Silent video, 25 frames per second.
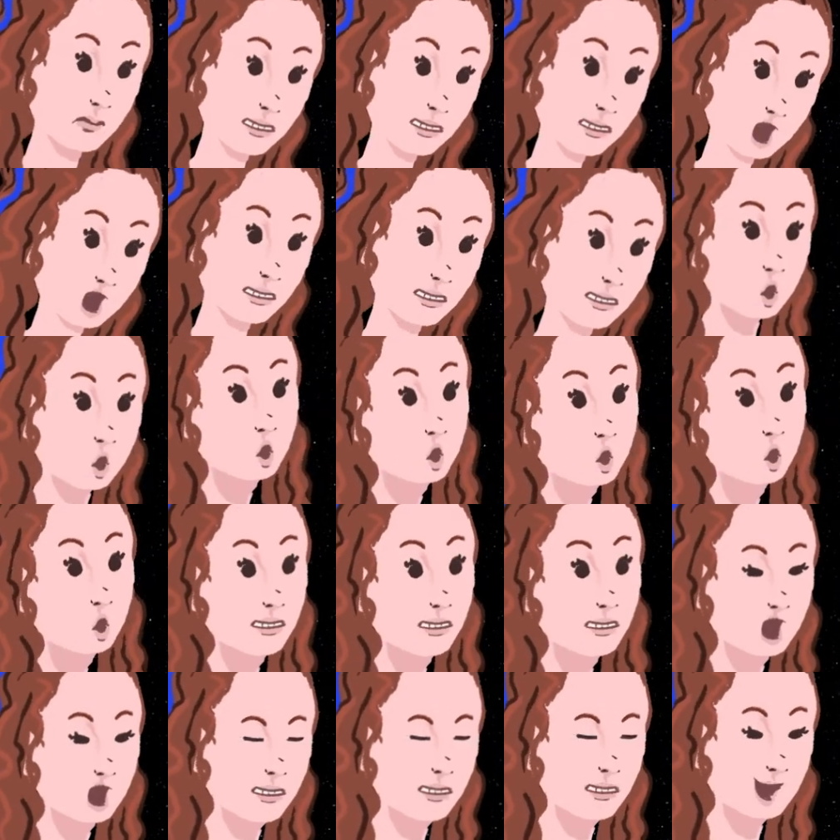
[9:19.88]

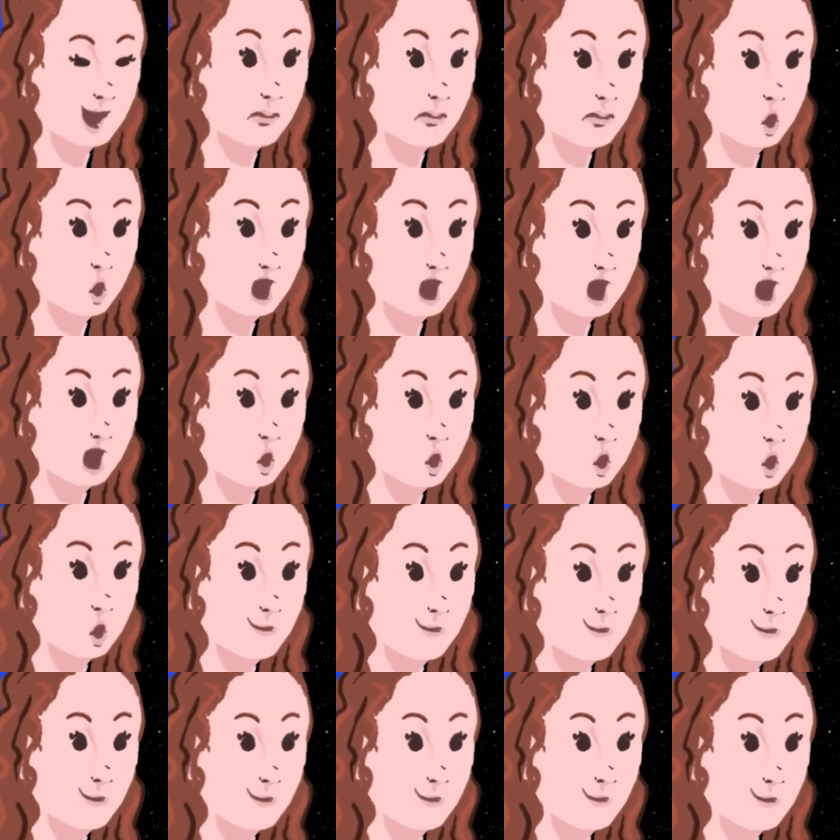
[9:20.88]
huge
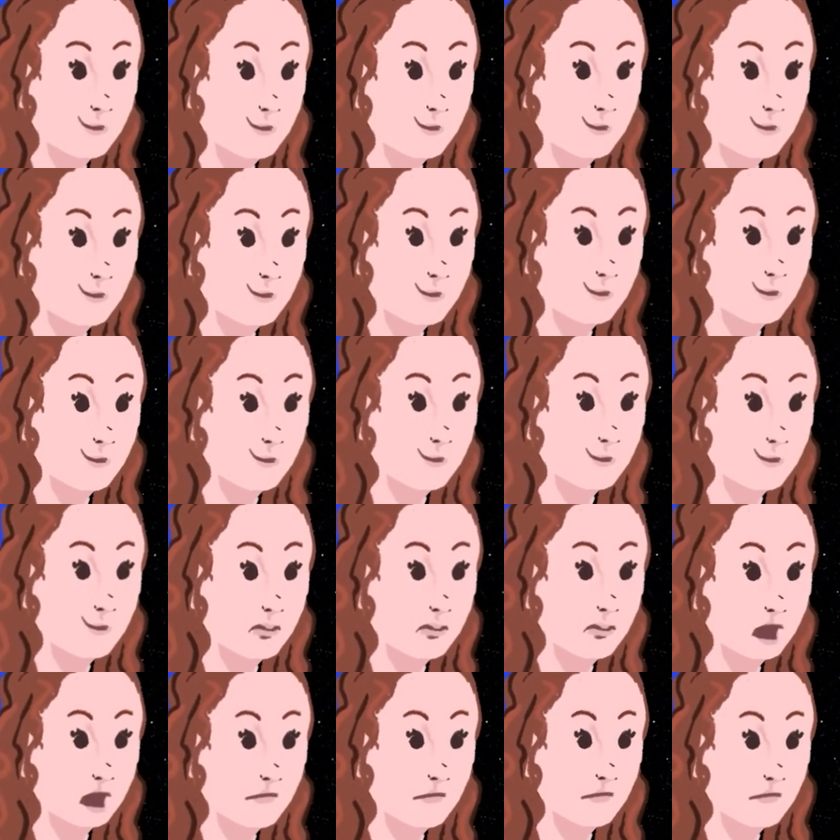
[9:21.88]
explosion.
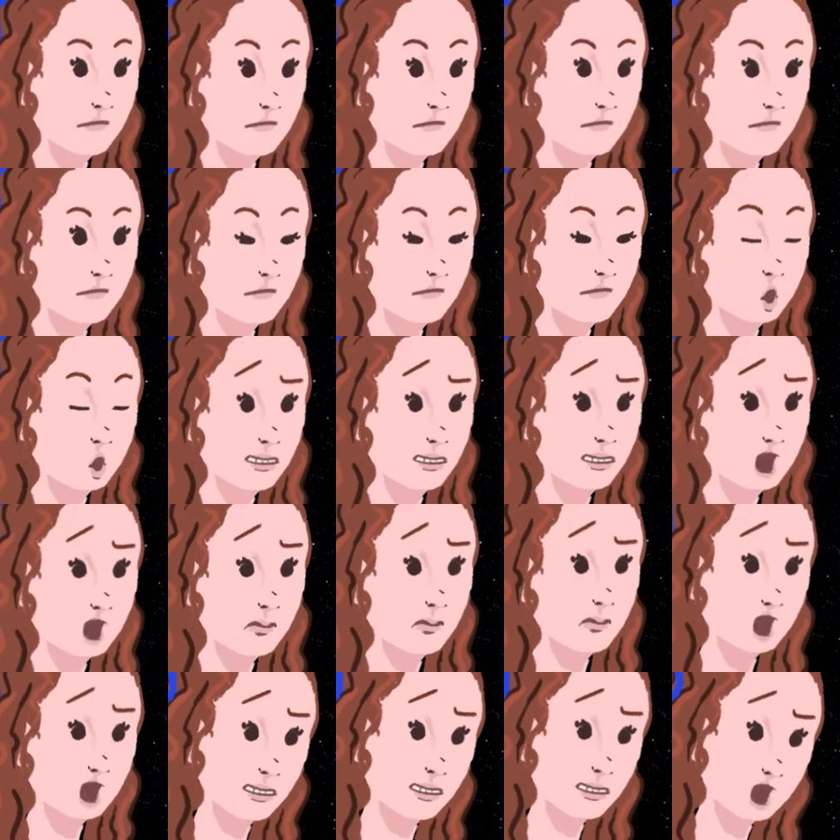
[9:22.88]
But why
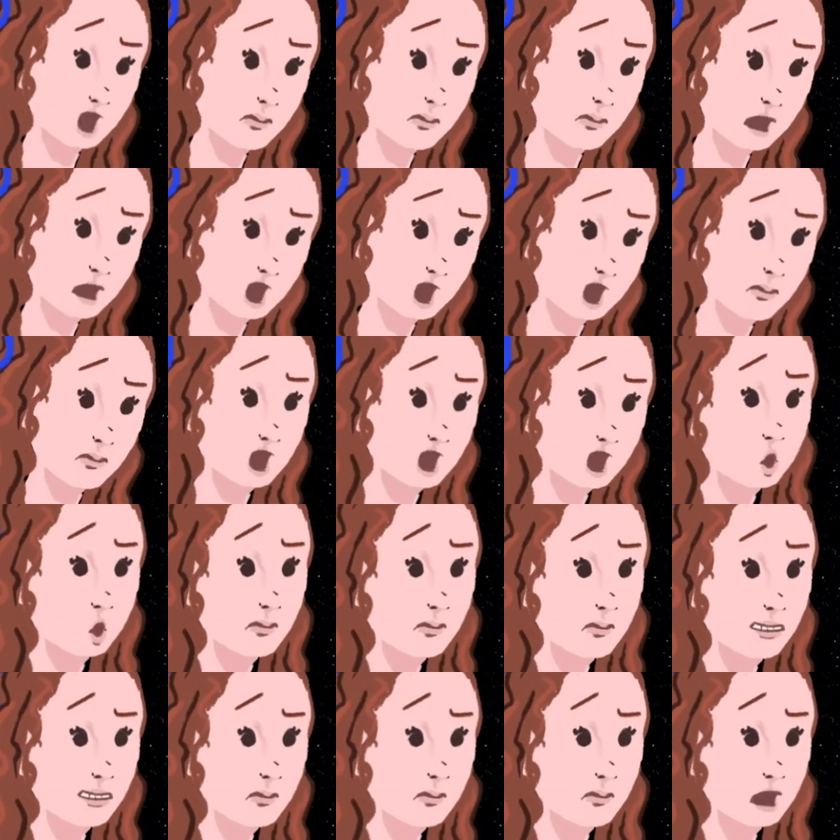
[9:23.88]
won't the sun
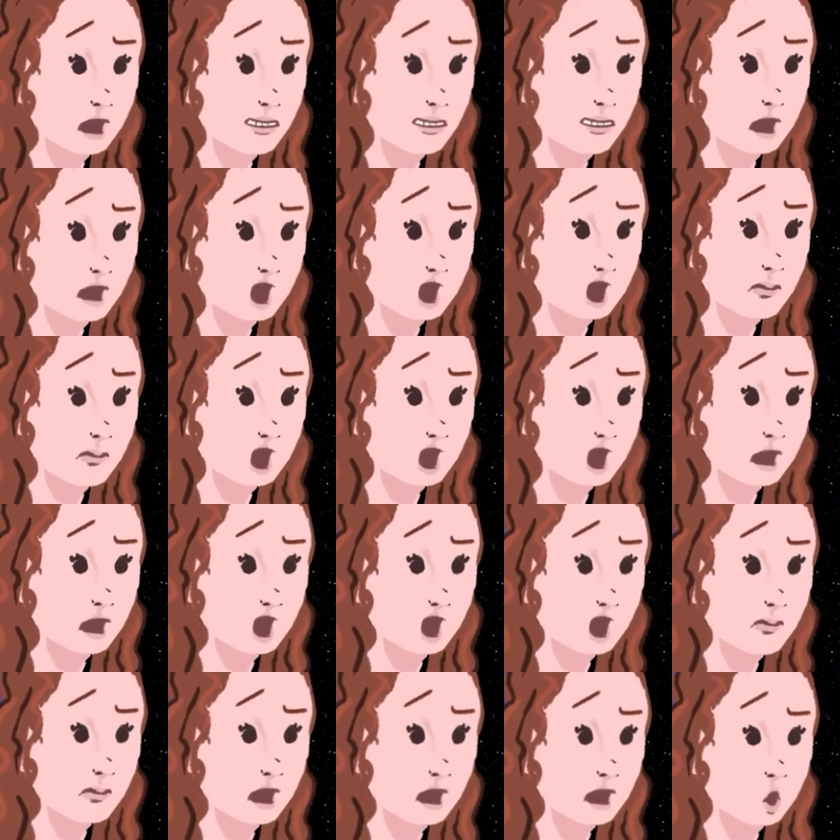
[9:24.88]
become a supernova
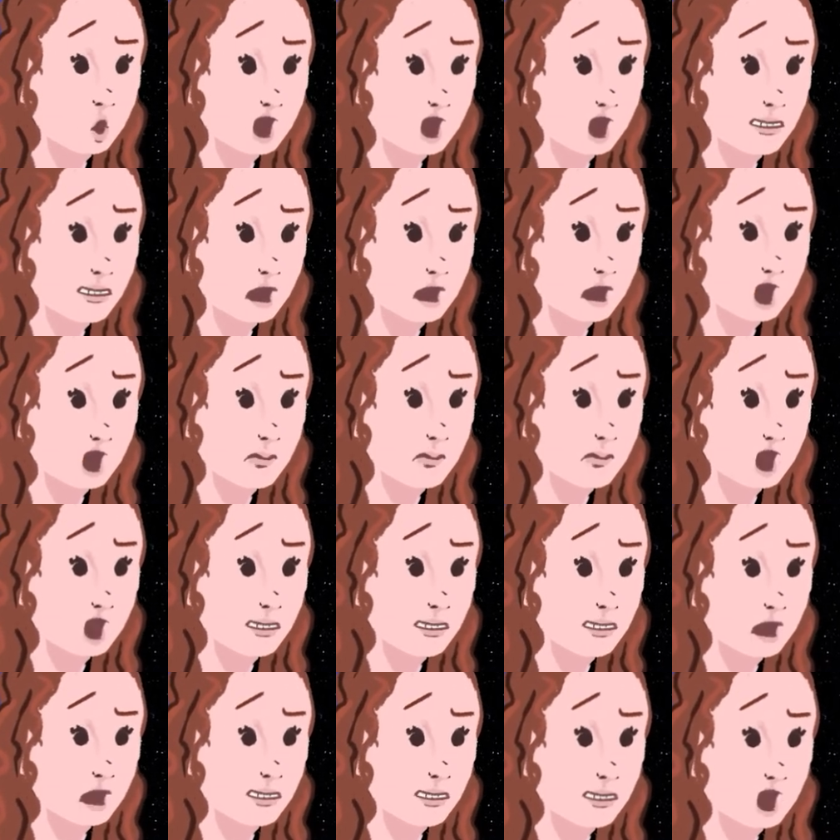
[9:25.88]
and some other
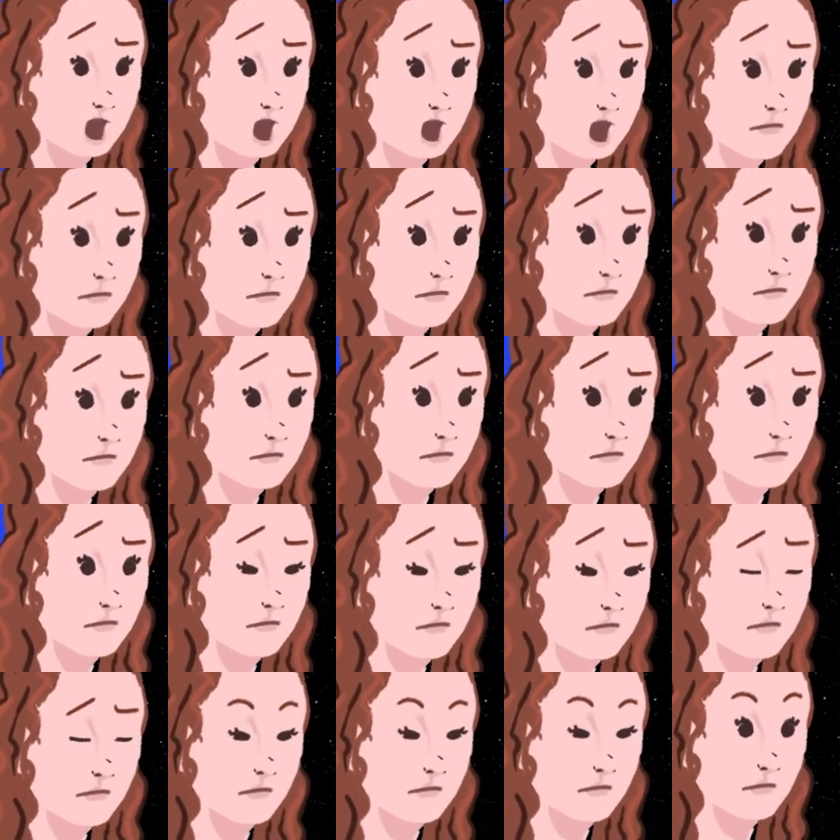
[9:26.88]
stars will?
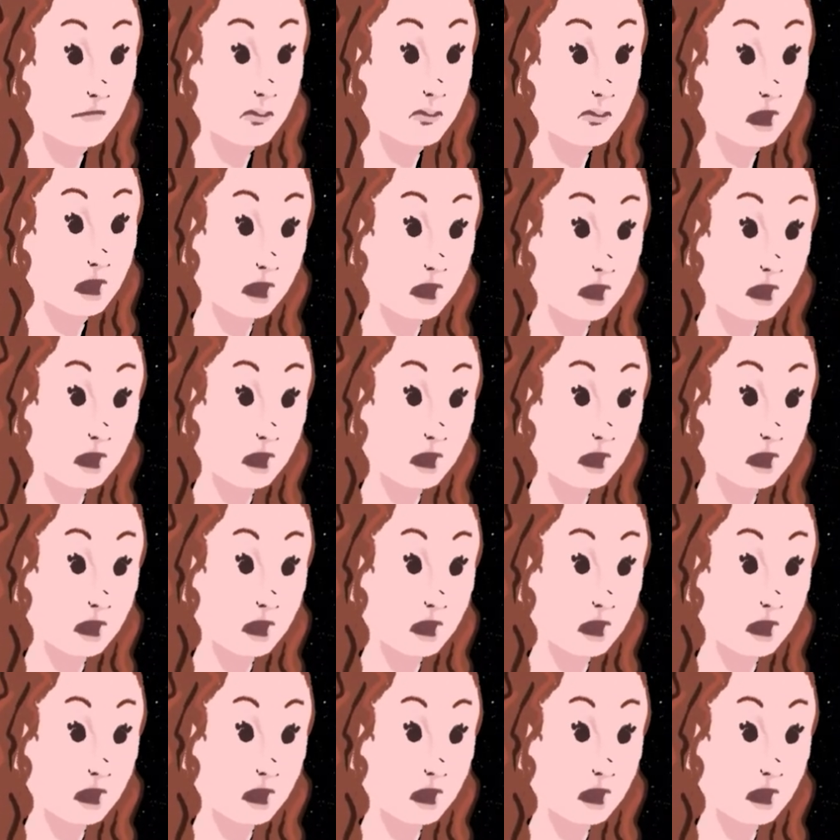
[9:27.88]
What's